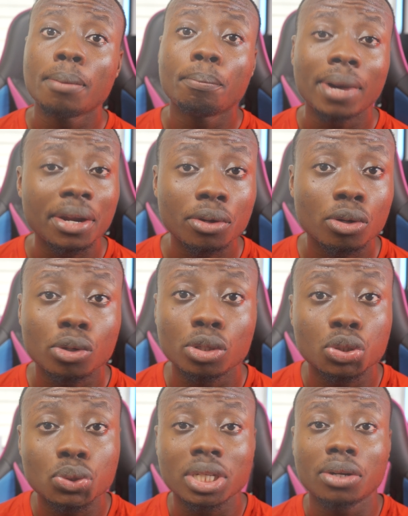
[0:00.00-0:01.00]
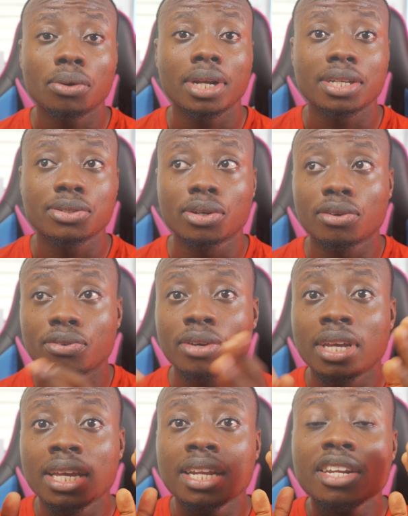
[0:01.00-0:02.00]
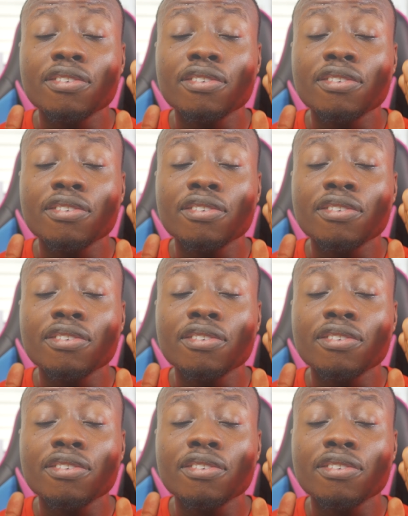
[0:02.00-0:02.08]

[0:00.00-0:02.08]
manual controls and all that stuff. The